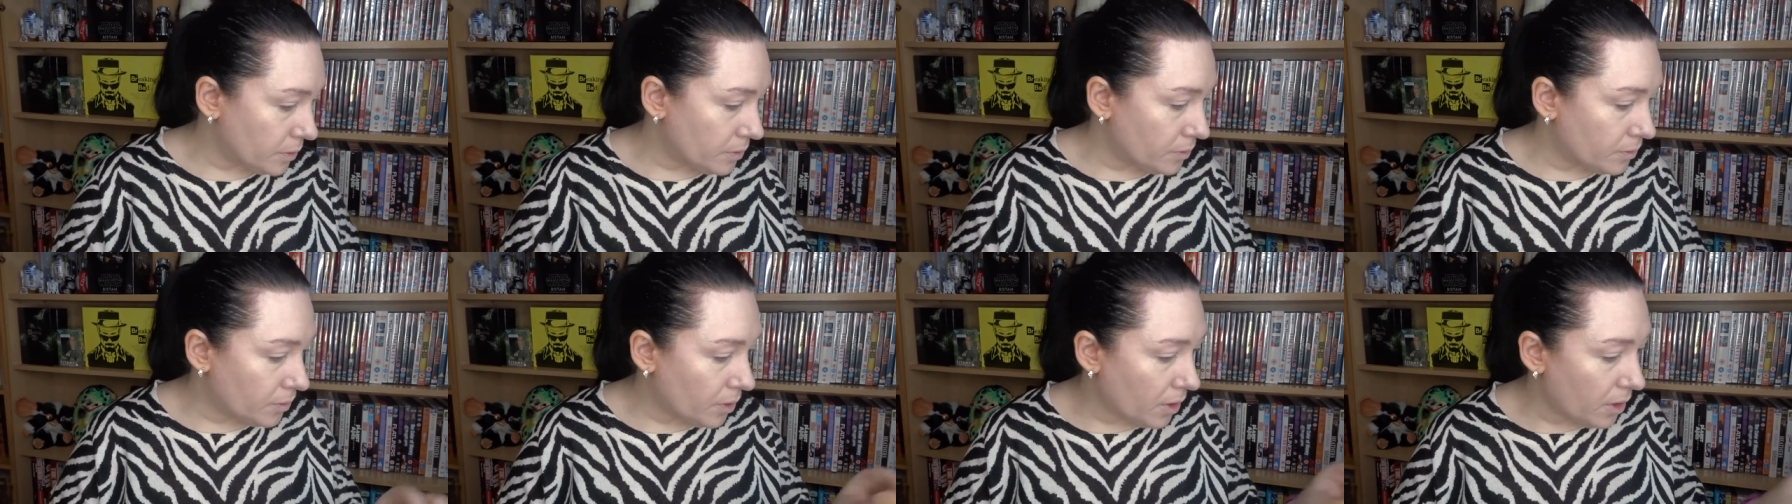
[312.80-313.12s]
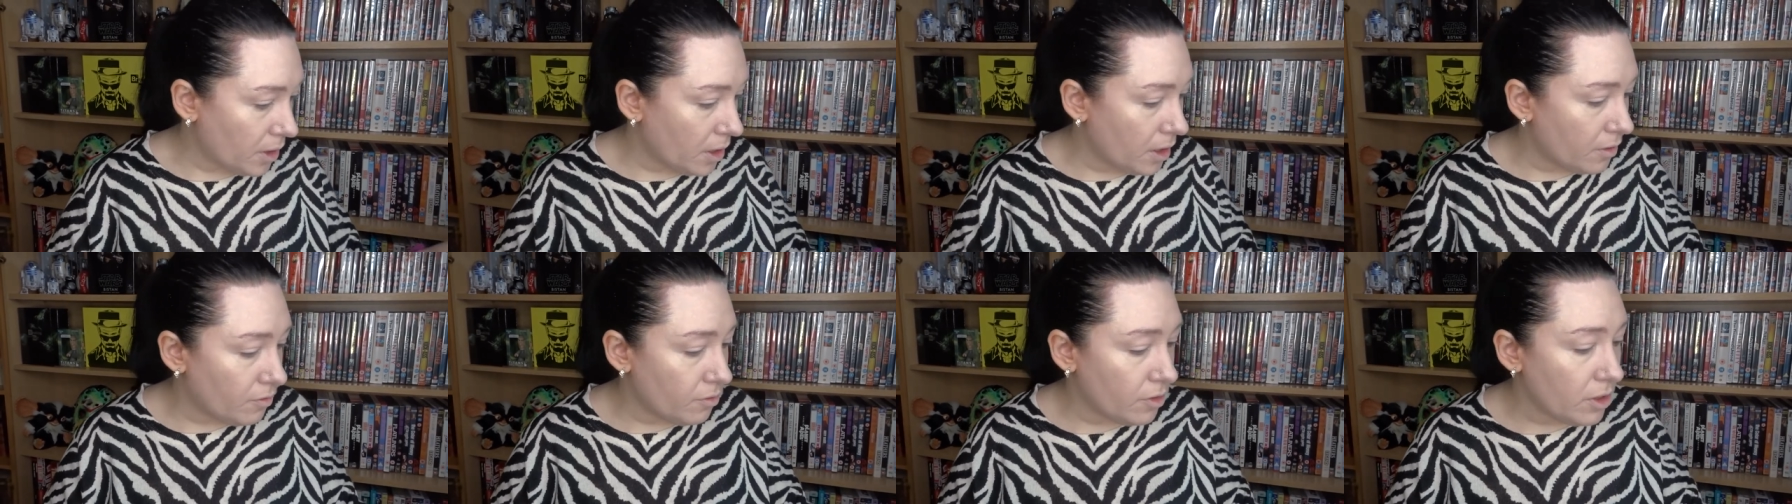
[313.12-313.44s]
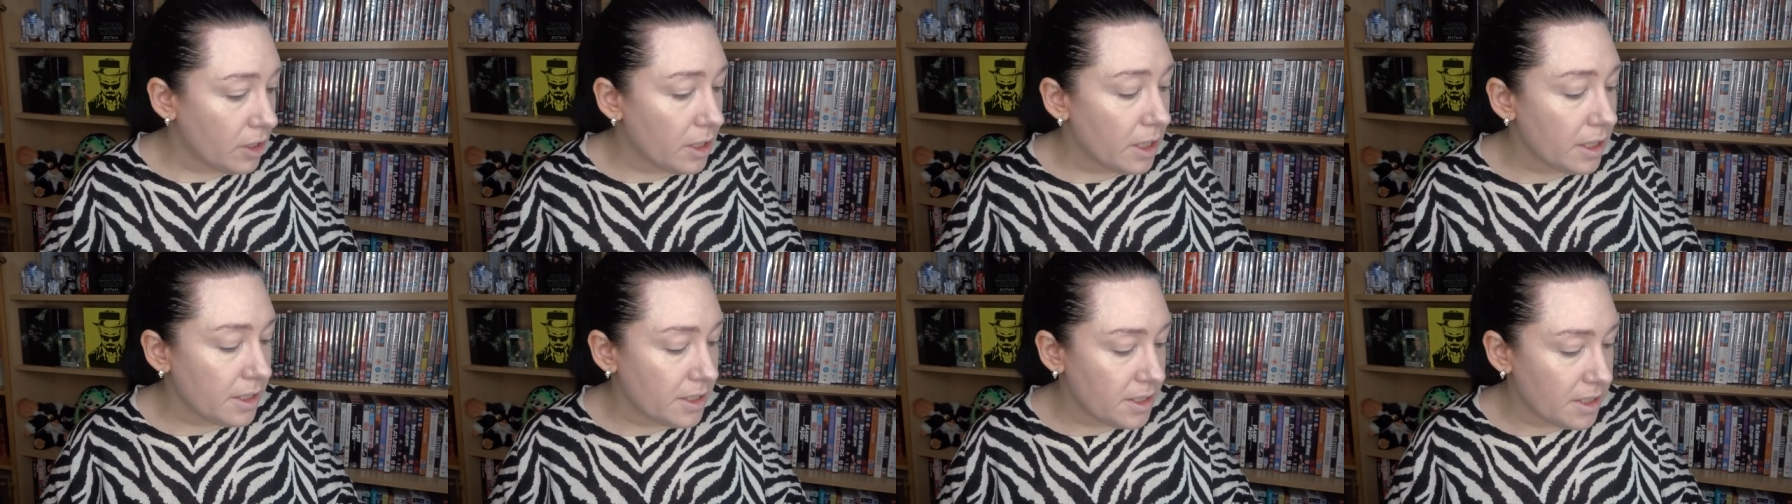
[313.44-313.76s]
right, I
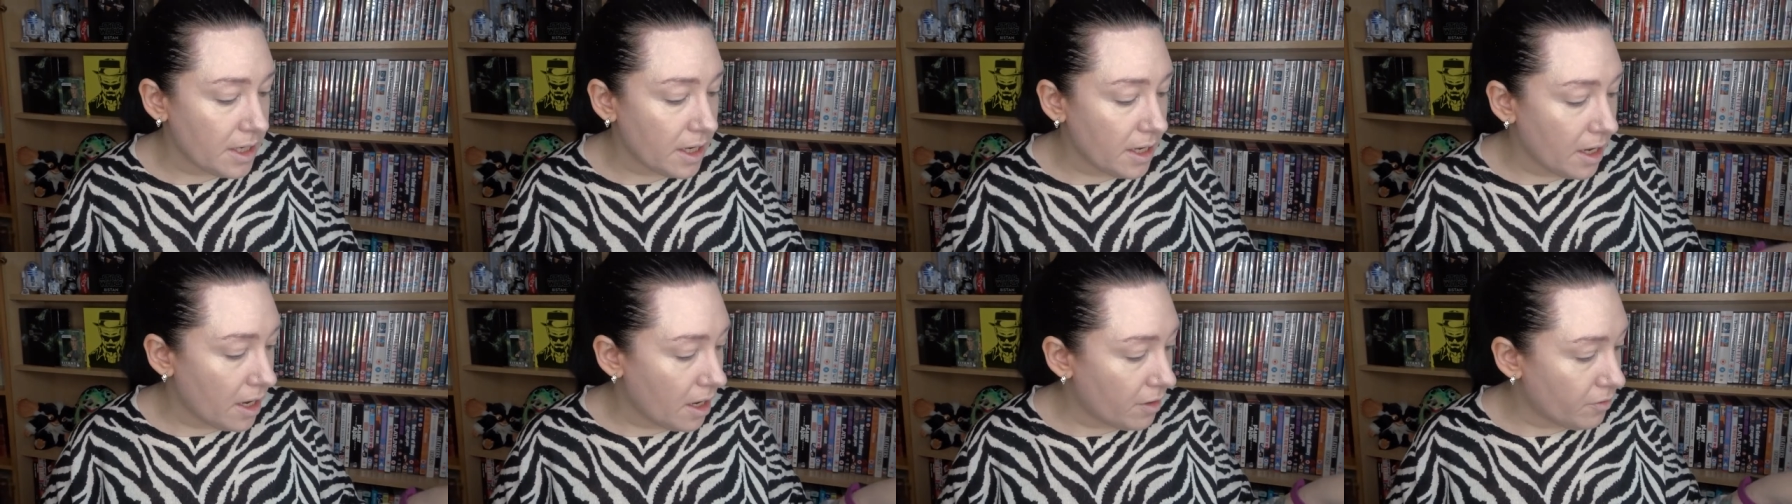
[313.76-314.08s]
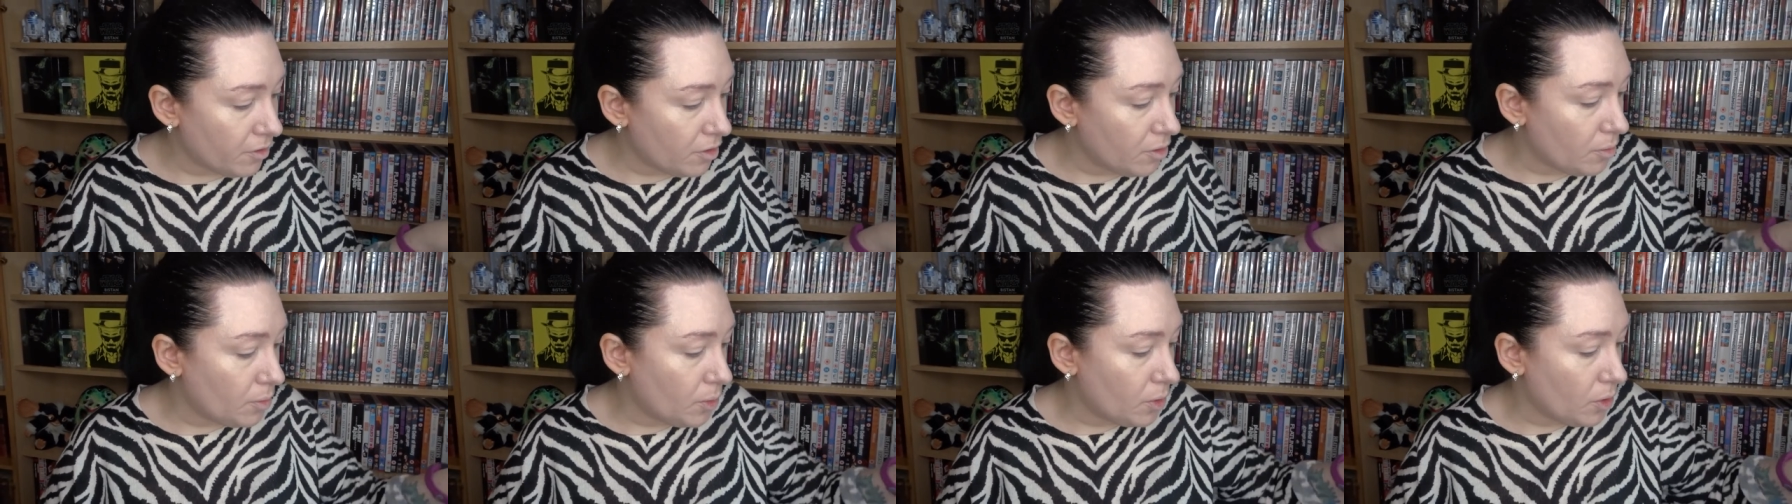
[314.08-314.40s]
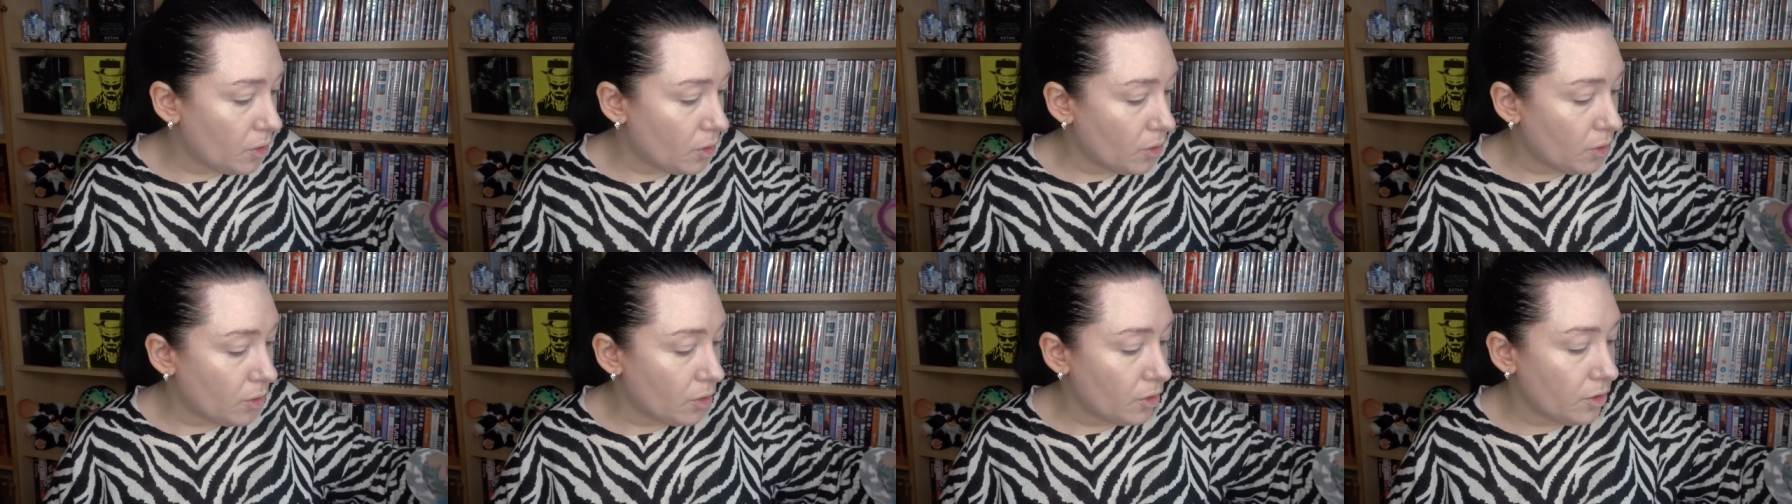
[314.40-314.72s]
realised I haven't
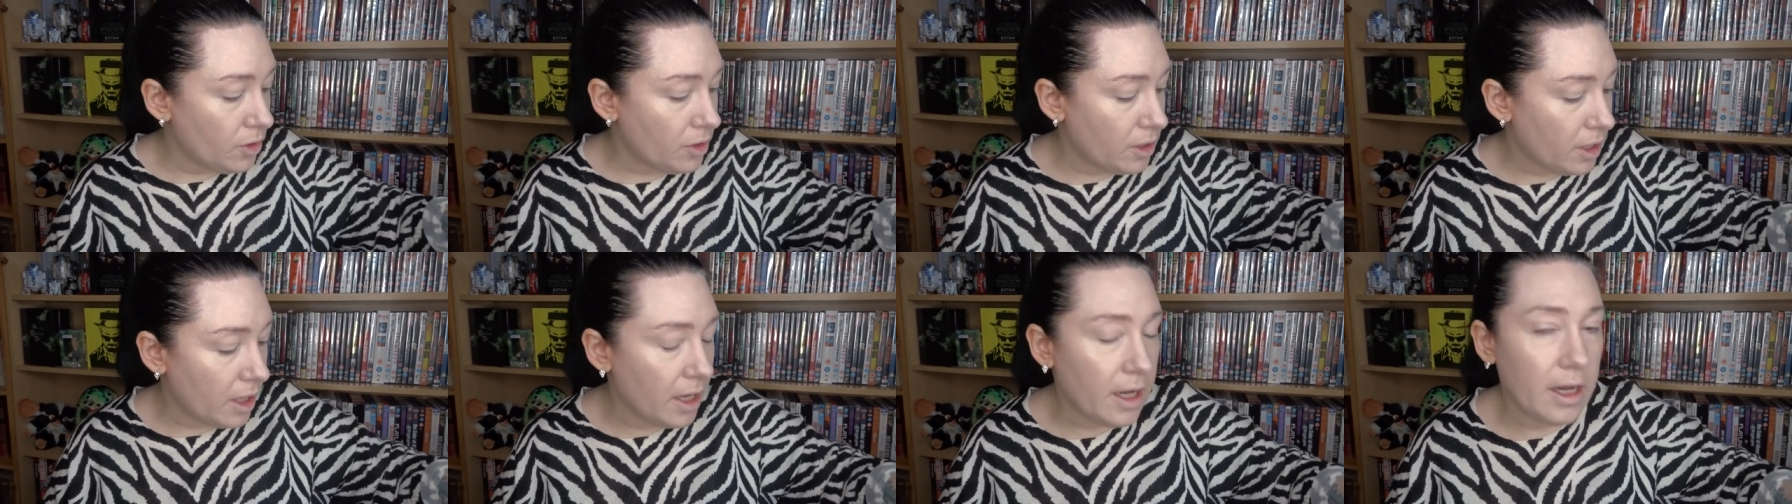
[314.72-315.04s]
put on